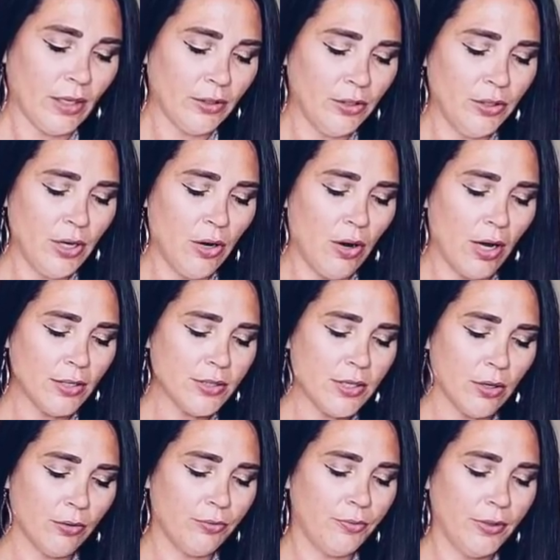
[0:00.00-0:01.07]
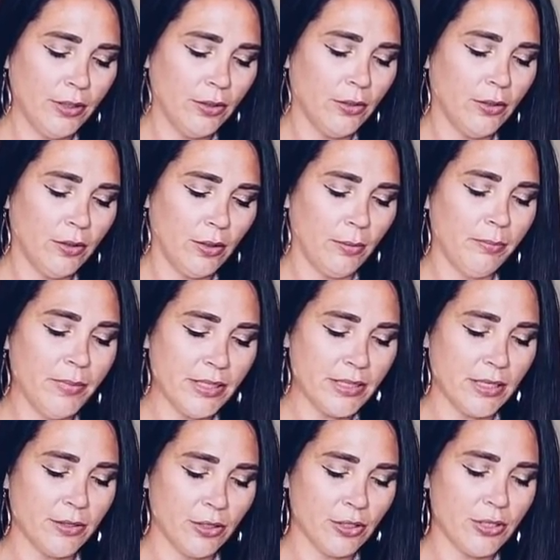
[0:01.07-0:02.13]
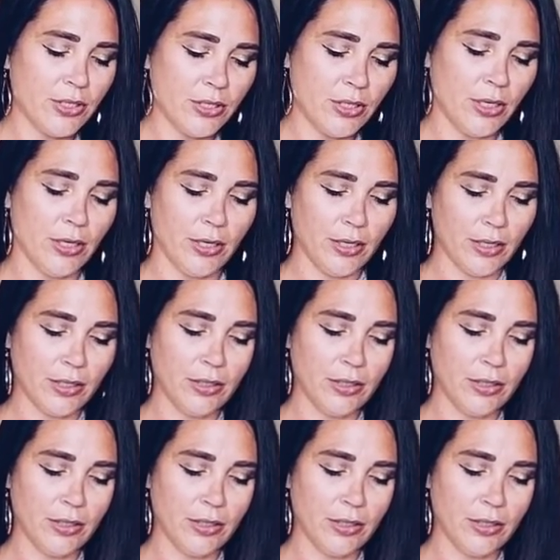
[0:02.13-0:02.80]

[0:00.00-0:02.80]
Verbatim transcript: you know, also feel misunderstood.